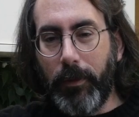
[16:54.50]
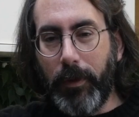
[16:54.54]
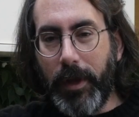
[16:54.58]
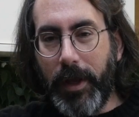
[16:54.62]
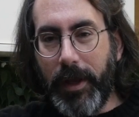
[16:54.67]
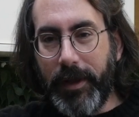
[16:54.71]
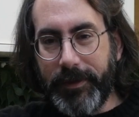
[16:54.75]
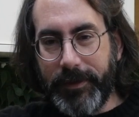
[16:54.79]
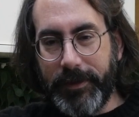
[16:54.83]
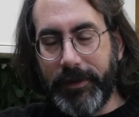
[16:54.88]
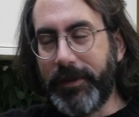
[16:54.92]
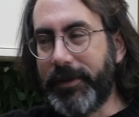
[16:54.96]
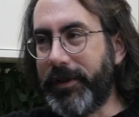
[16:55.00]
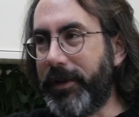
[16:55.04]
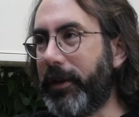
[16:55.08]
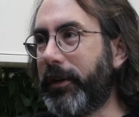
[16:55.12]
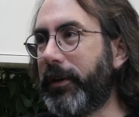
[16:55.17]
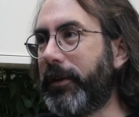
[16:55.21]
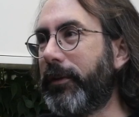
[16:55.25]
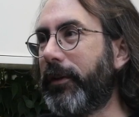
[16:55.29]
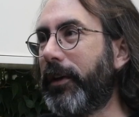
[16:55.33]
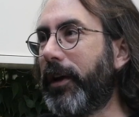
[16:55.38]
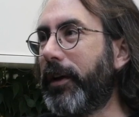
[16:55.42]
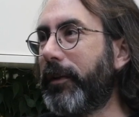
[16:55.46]
isn't the
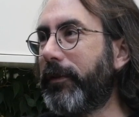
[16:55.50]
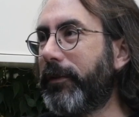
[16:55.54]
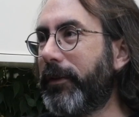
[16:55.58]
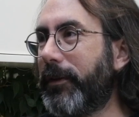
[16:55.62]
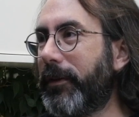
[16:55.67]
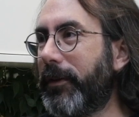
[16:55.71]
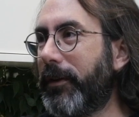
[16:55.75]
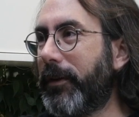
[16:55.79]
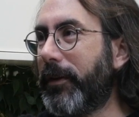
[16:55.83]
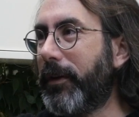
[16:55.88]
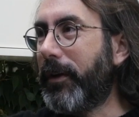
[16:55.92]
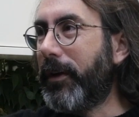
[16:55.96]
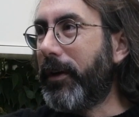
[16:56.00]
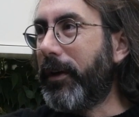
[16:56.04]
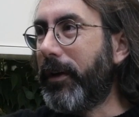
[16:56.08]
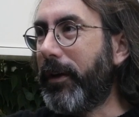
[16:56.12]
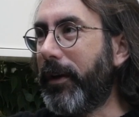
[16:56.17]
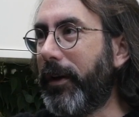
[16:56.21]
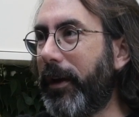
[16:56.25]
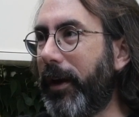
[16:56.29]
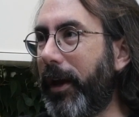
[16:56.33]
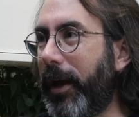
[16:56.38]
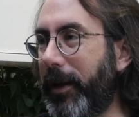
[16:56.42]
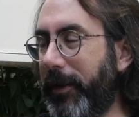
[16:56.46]
secret to life.
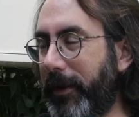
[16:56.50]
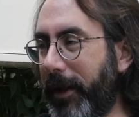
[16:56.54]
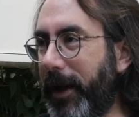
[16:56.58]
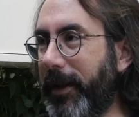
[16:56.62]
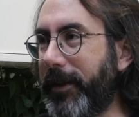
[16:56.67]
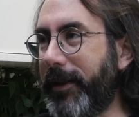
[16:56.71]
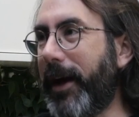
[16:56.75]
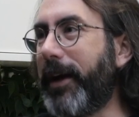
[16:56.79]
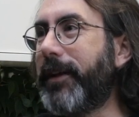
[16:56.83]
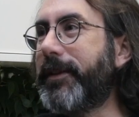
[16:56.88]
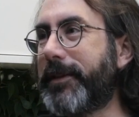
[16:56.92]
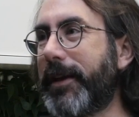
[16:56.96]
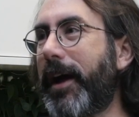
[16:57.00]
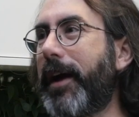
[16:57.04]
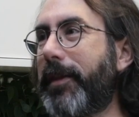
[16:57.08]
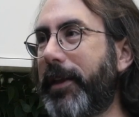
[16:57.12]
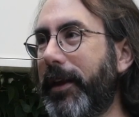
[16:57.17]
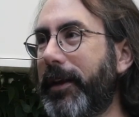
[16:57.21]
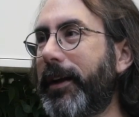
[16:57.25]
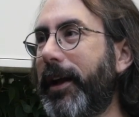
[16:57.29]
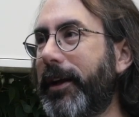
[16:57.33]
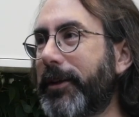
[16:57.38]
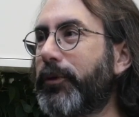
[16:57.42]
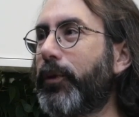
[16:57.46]
And I
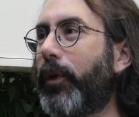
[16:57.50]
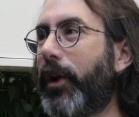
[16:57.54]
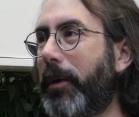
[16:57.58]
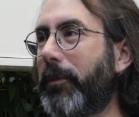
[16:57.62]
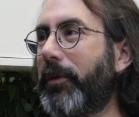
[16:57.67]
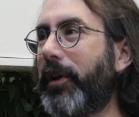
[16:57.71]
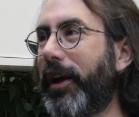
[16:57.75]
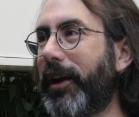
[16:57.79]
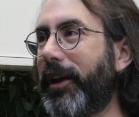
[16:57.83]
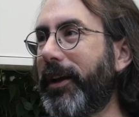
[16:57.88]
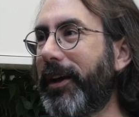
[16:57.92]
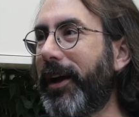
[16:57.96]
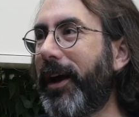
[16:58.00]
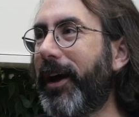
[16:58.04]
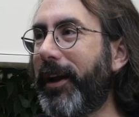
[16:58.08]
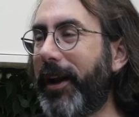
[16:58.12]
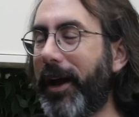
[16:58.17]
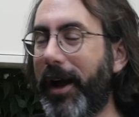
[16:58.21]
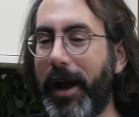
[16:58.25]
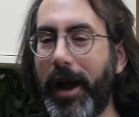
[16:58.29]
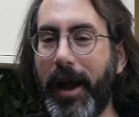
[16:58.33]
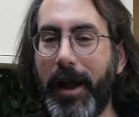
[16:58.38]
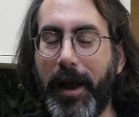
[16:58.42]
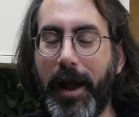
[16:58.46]
think that's what I'm getting at.
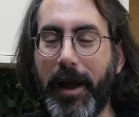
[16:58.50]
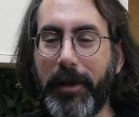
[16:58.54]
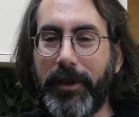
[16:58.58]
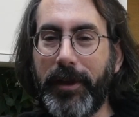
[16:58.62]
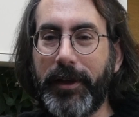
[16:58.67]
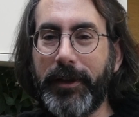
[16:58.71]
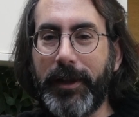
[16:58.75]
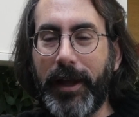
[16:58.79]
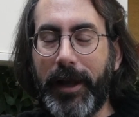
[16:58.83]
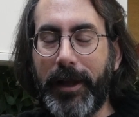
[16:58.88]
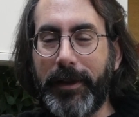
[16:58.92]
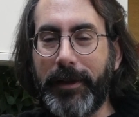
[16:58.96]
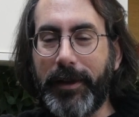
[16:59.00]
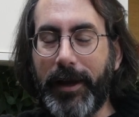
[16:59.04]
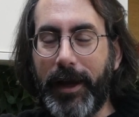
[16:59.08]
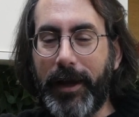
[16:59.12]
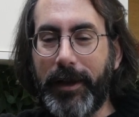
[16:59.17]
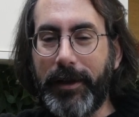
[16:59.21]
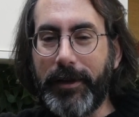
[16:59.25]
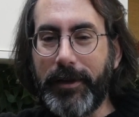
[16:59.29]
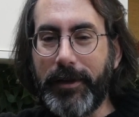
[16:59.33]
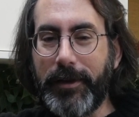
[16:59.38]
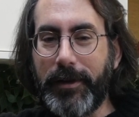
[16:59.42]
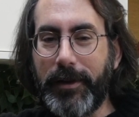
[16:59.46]
I think
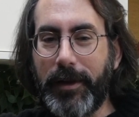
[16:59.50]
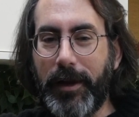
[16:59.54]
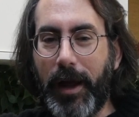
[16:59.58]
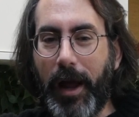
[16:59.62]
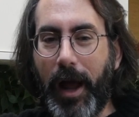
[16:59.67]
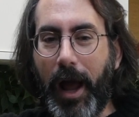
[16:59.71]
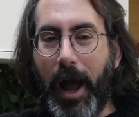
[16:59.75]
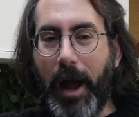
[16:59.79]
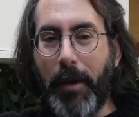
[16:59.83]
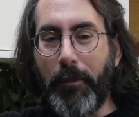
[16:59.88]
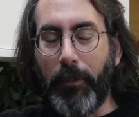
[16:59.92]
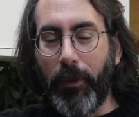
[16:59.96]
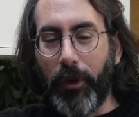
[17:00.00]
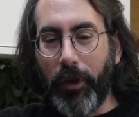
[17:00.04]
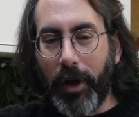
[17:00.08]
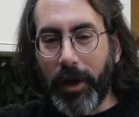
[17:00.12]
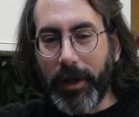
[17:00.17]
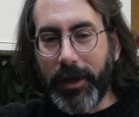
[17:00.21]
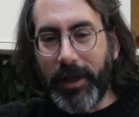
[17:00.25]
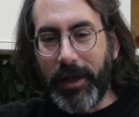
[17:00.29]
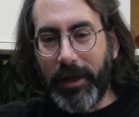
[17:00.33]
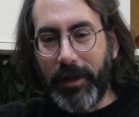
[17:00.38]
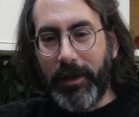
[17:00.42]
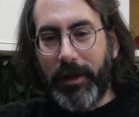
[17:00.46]
that I'm
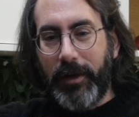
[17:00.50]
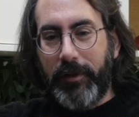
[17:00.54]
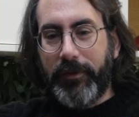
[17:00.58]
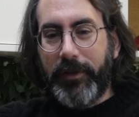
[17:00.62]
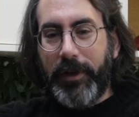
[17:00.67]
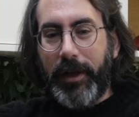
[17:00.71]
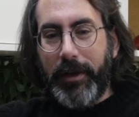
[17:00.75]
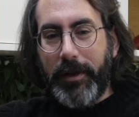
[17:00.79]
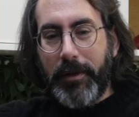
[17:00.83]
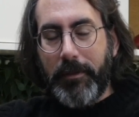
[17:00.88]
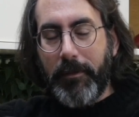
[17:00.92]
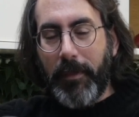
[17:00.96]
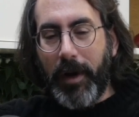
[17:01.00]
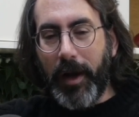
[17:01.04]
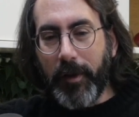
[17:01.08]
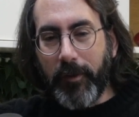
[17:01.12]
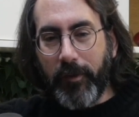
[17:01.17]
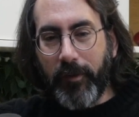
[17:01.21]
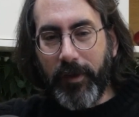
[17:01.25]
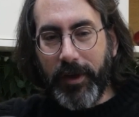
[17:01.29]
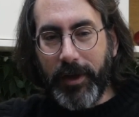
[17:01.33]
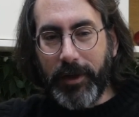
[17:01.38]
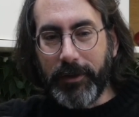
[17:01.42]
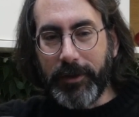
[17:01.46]
lucky enough that in my
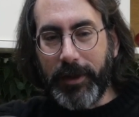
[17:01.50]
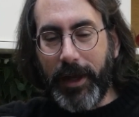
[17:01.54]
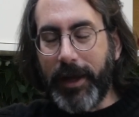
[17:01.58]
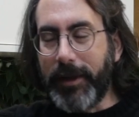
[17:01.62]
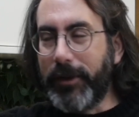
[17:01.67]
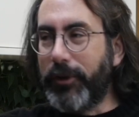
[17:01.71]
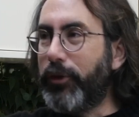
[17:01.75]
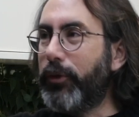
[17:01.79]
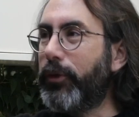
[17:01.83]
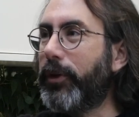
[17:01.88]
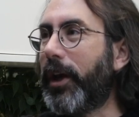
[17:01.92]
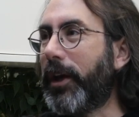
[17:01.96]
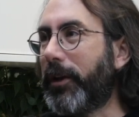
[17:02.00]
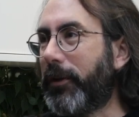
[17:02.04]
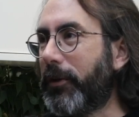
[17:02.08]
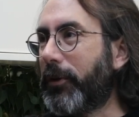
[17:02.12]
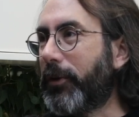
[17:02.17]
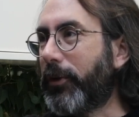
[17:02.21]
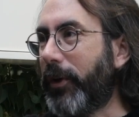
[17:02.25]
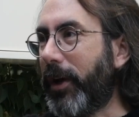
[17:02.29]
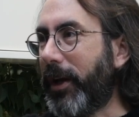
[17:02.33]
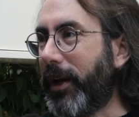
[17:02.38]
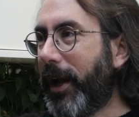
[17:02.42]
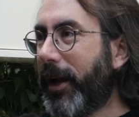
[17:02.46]
field, I do get to
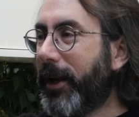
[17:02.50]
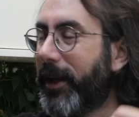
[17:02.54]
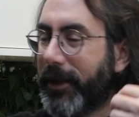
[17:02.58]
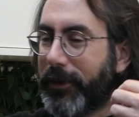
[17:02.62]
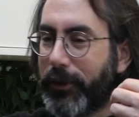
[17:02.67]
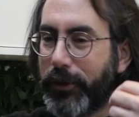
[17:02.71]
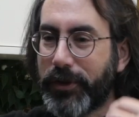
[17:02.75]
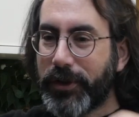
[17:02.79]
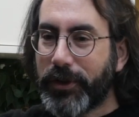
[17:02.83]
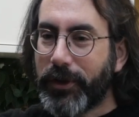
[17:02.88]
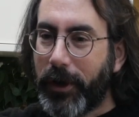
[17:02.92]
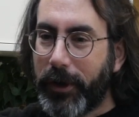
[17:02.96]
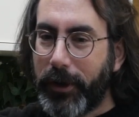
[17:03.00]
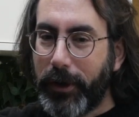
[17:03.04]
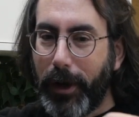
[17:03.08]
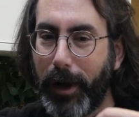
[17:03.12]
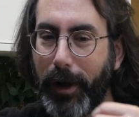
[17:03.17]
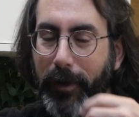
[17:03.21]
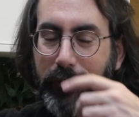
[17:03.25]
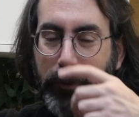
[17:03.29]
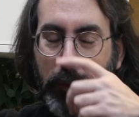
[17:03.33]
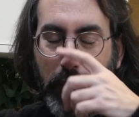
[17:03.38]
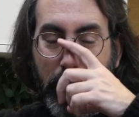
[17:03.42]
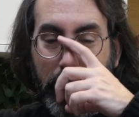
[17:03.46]
create. I get to start
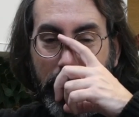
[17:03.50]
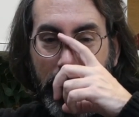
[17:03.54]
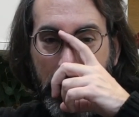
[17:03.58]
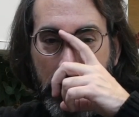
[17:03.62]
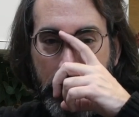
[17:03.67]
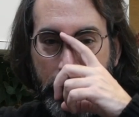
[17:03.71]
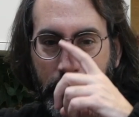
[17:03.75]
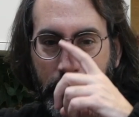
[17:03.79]
off with